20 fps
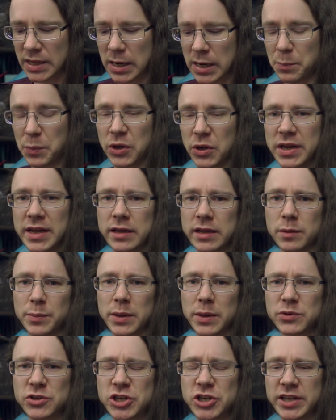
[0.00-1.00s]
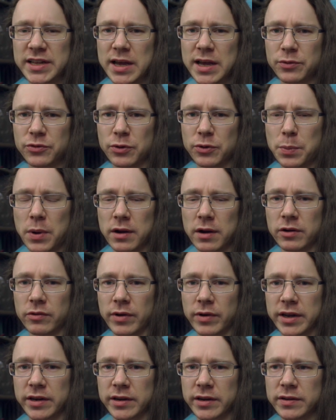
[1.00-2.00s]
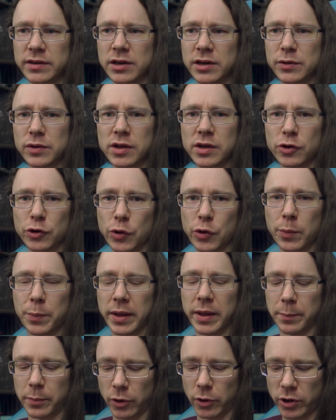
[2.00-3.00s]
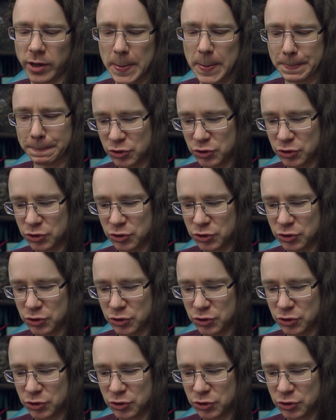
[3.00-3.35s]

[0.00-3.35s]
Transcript: But yeah, you'll be able to check that out through pirate radio, including on your Pip-Boy.